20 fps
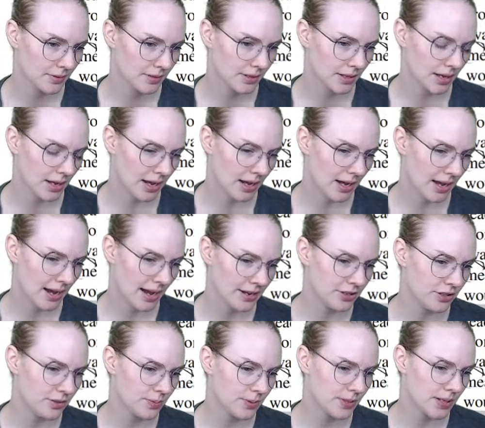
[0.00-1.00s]
I
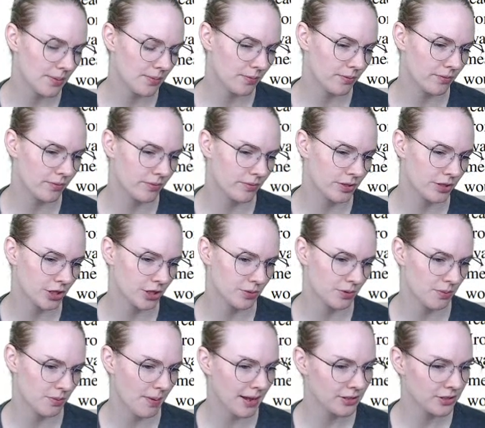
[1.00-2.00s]
did some research
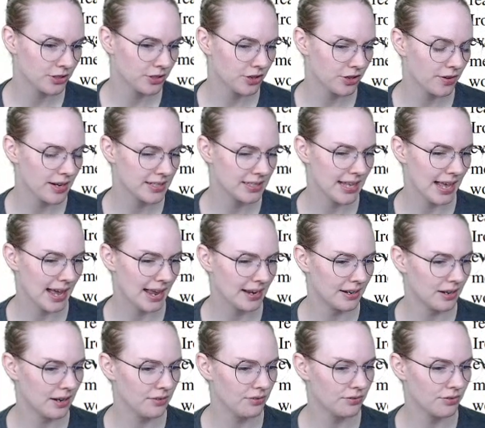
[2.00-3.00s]
with a bachelor degree. Is that
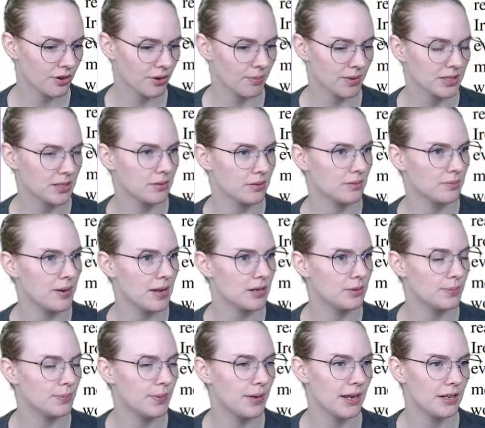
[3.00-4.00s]
enough, or must it be a
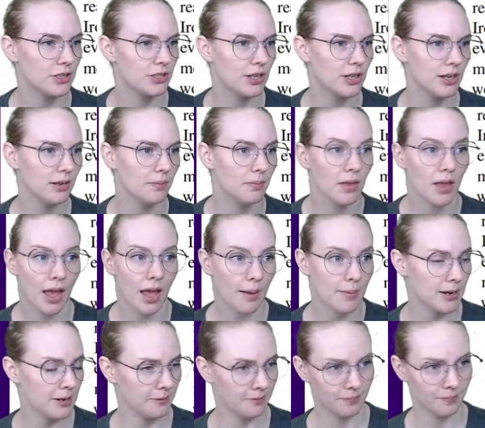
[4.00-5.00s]
PhD?
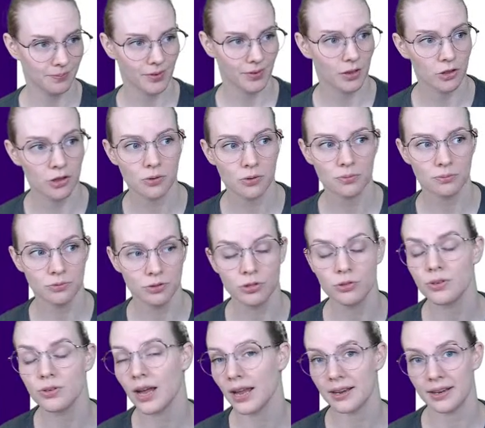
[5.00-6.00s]
You
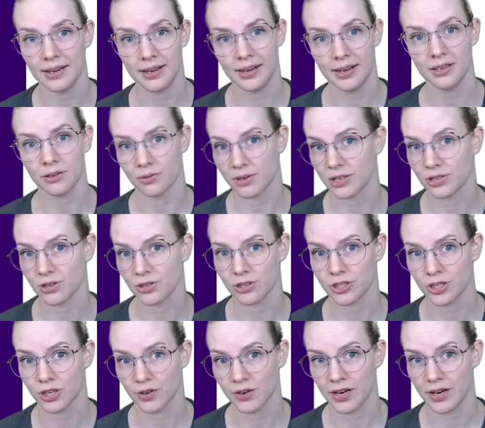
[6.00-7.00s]
do not need a research
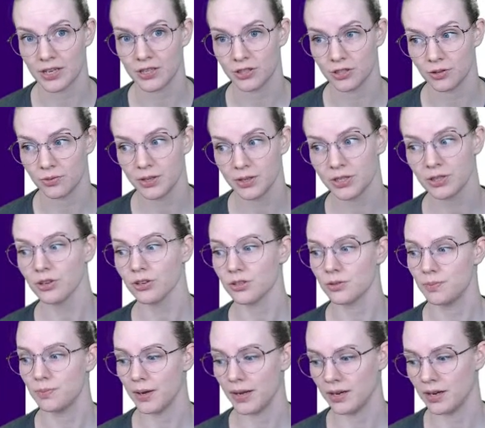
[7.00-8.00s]
degree to do research,
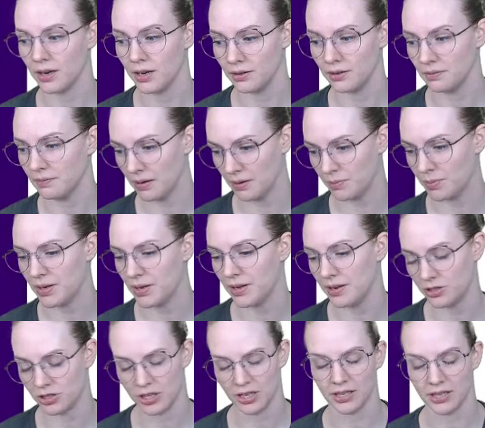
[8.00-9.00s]
but a
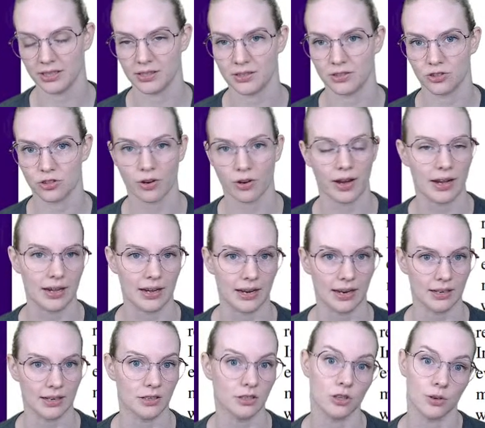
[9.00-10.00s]
PhD is training
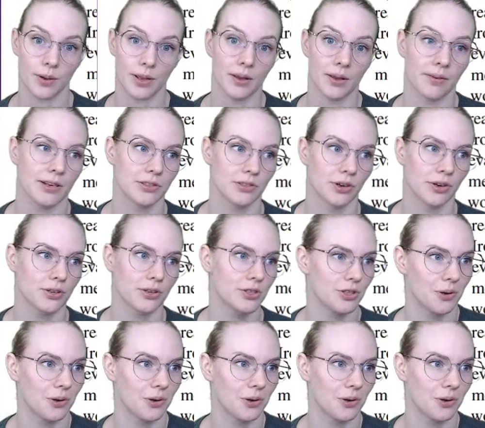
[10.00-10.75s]
in doing research.